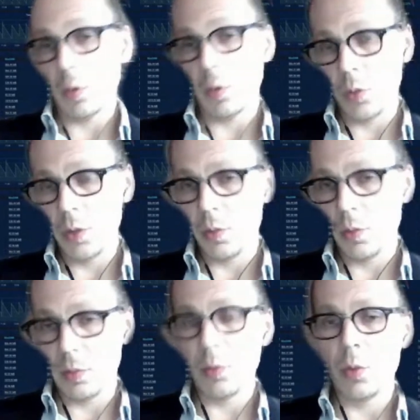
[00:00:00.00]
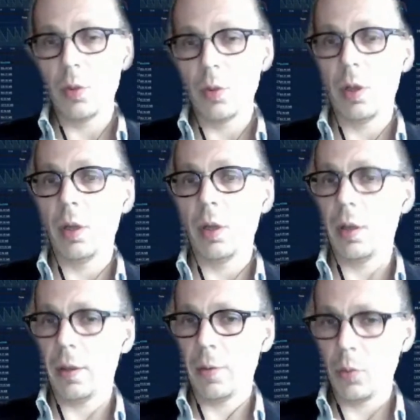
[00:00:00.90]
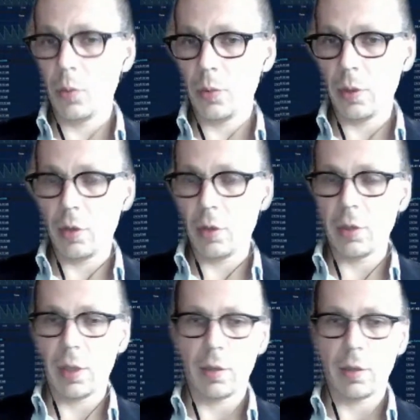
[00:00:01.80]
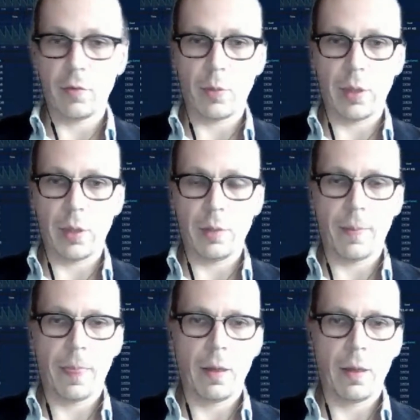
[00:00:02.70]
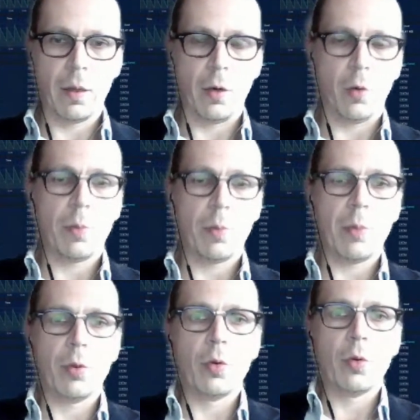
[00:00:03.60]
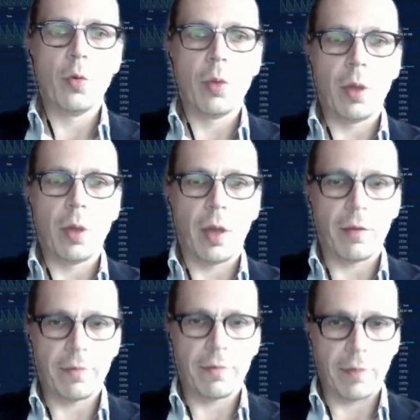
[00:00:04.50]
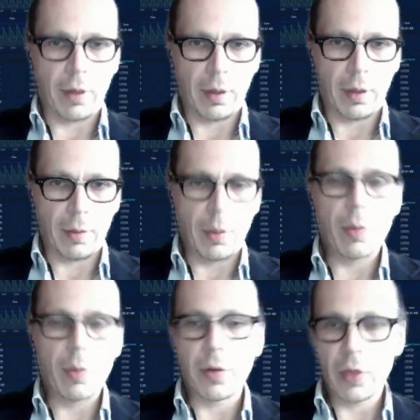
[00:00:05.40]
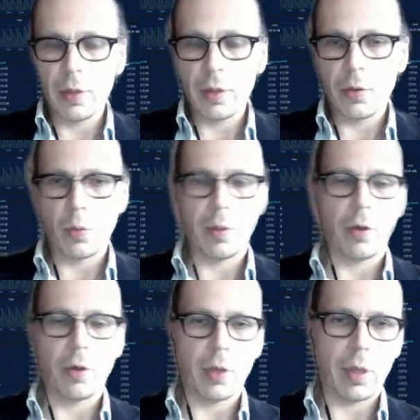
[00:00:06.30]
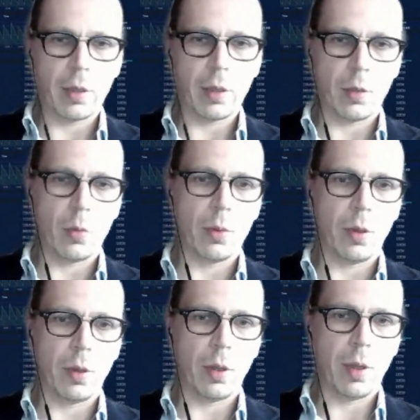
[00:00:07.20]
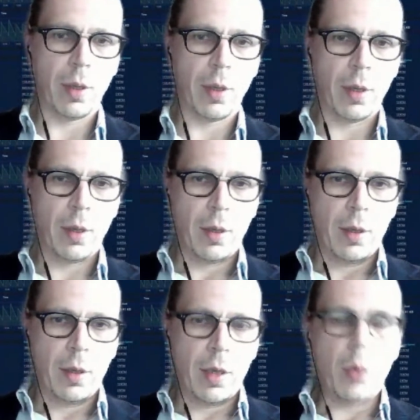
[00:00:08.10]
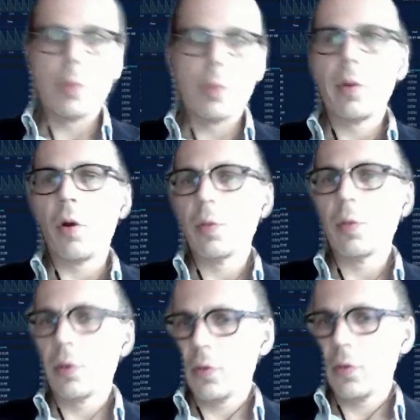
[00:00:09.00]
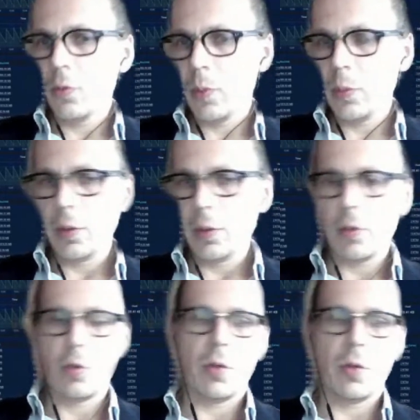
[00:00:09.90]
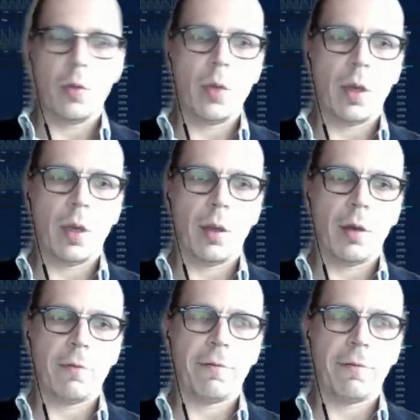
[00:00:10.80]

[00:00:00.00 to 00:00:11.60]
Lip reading: we will contact everybody, or people who will have minimal skills. We'll contact, and we will onboard those people so that we can have